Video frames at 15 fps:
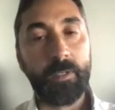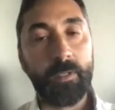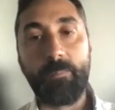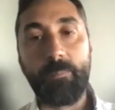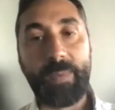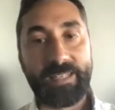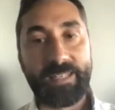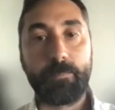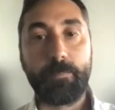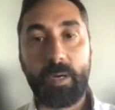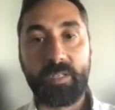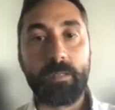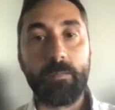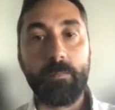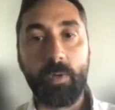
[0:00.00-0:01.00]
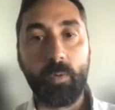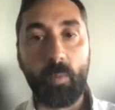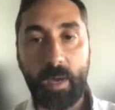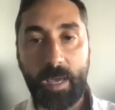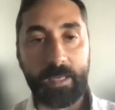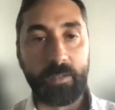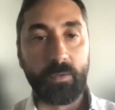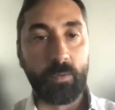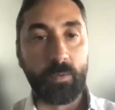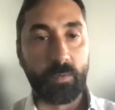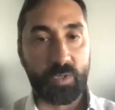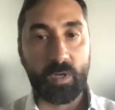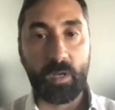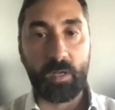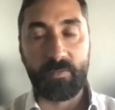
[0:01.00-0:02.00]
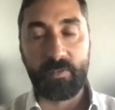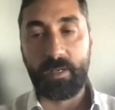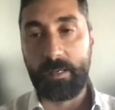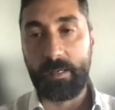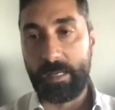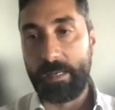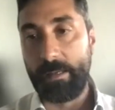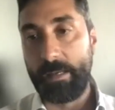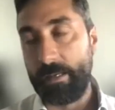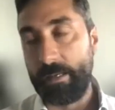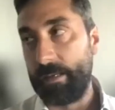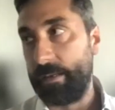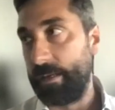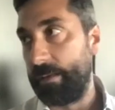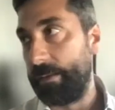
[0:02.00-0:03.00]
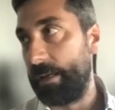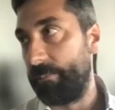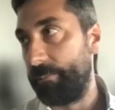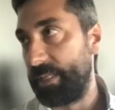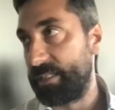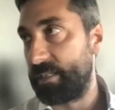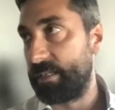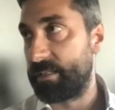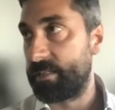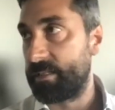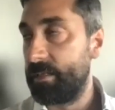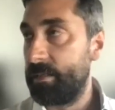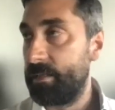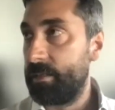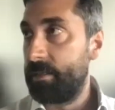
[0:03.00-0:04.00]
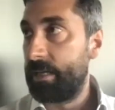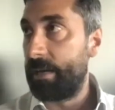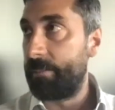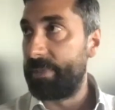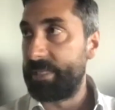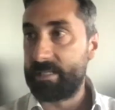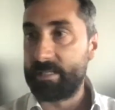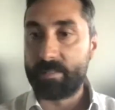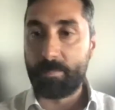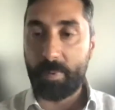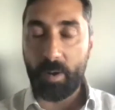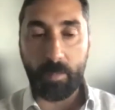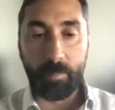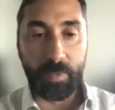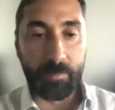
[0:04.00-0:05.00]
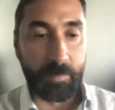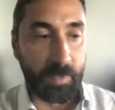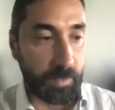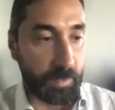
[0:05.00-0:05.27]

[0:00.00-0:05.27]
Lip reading: the best possible way to solve a business problem.